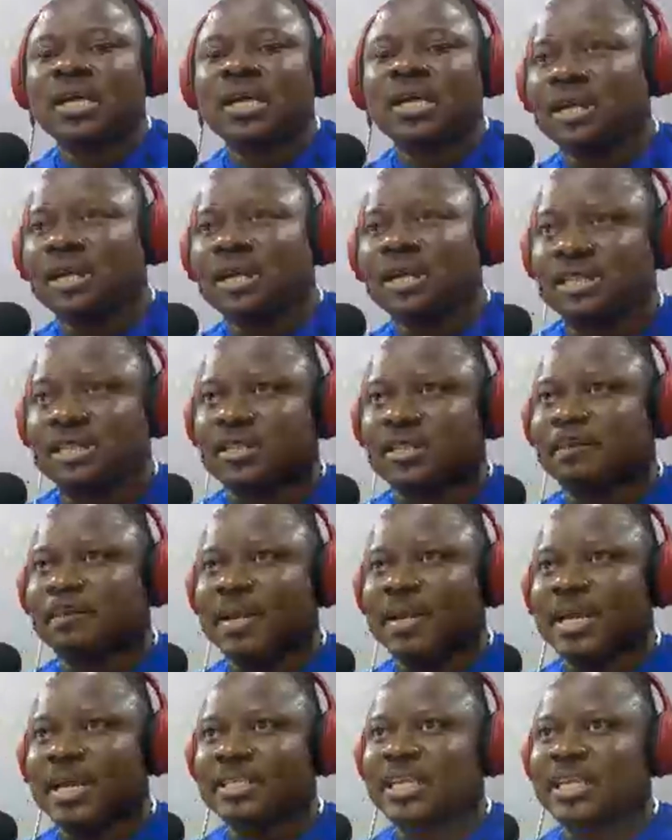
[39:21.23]
and the rest of the
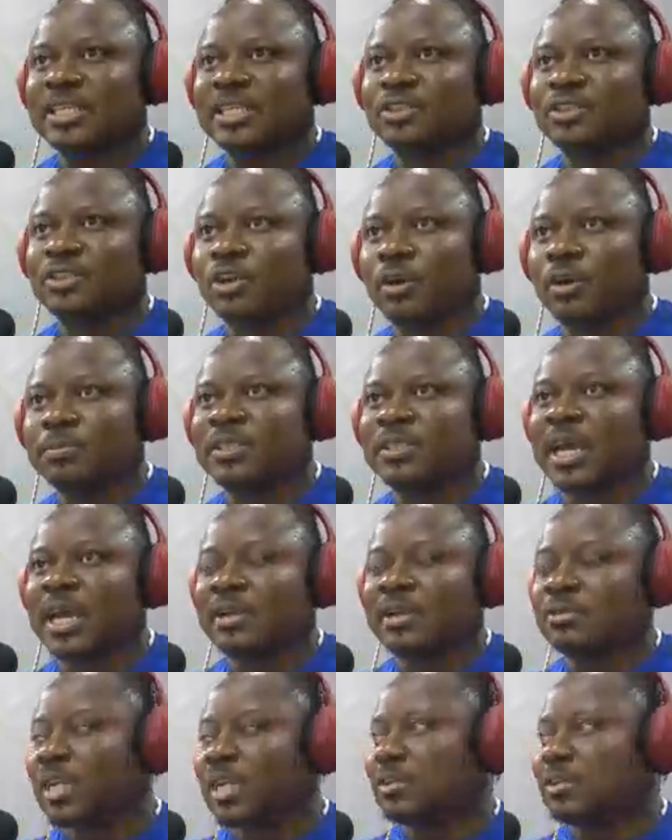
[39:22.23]
players that he dropped,
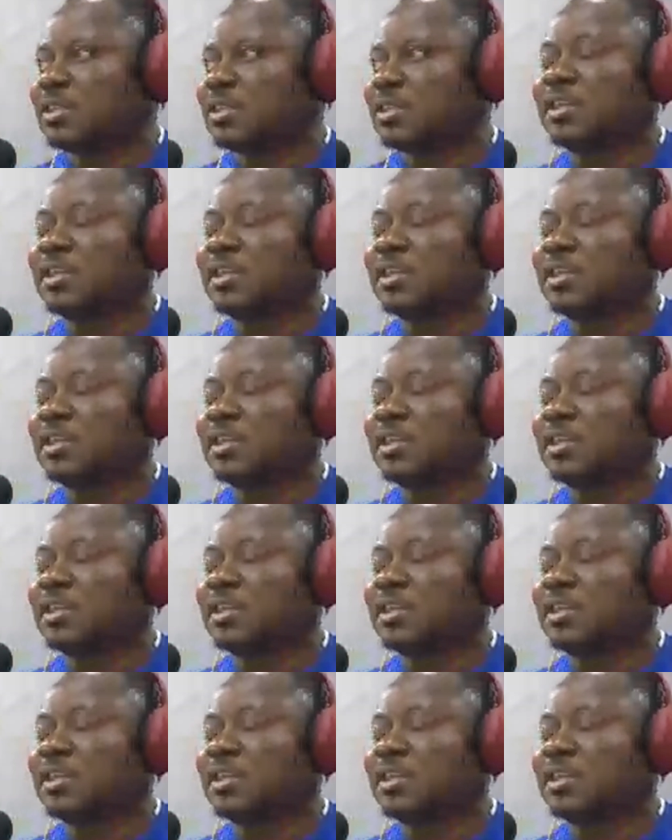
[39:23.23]
Saïdou Sanusi